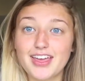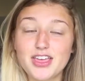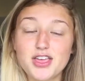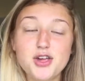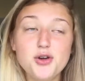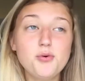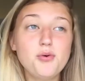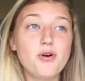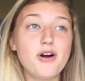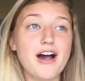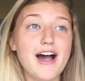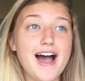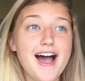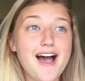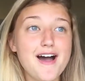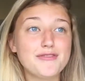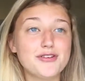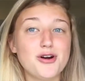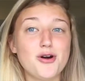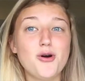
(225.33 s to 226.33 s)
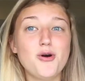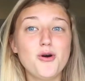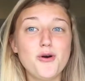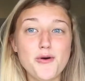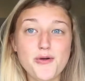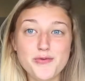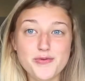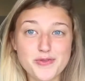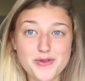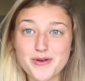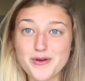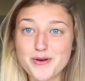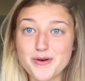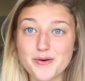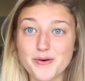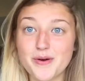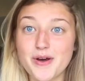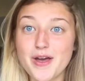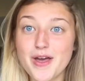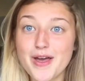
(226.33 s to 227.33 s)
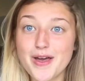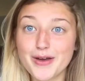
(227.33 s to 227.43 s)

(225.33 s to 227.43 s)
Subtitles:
You will have a whole new